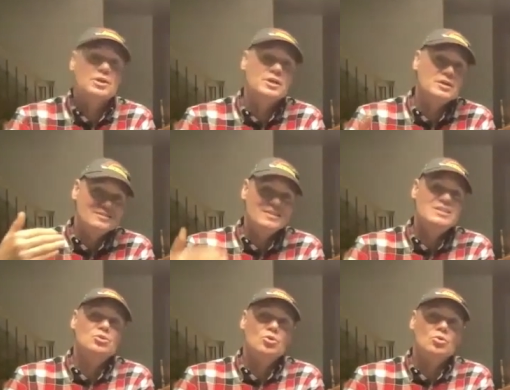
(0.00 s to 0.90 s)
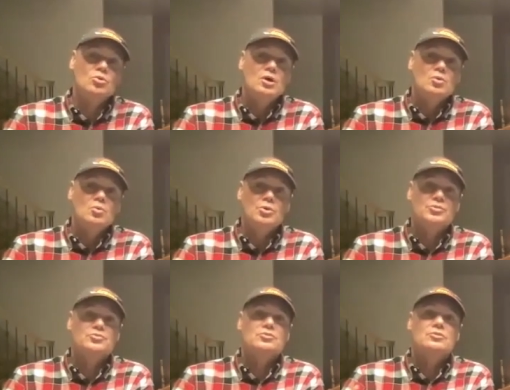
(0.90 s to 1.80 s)
we deal
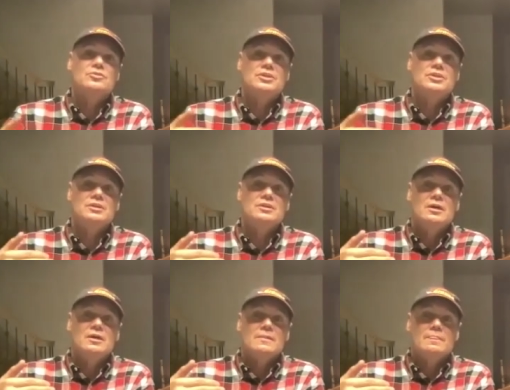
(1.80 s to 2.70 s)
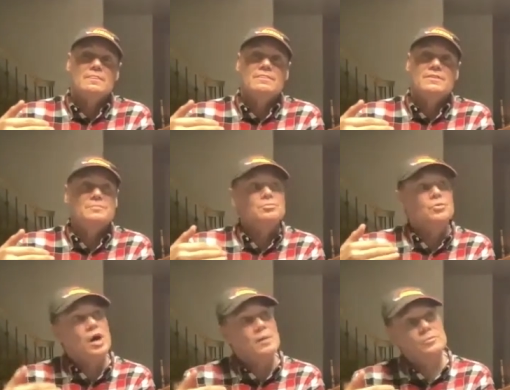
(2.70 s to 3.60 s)
with the
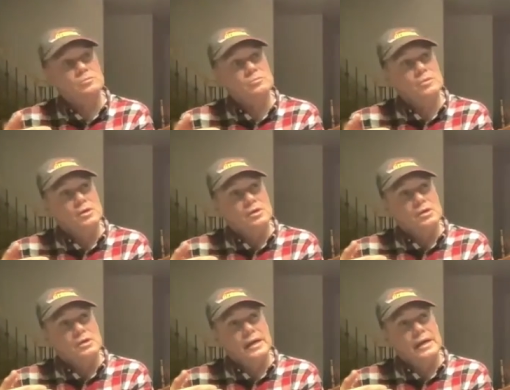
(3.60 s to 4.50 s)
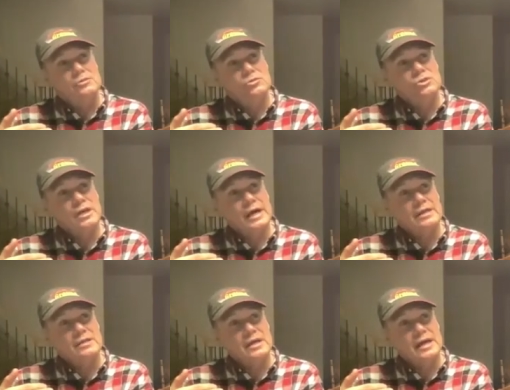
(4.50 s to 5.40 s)
problem and
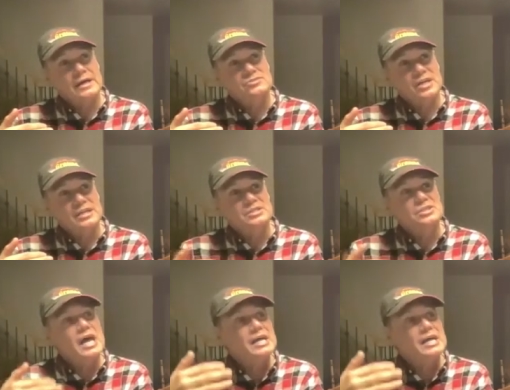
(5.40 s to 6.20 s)
look at it as a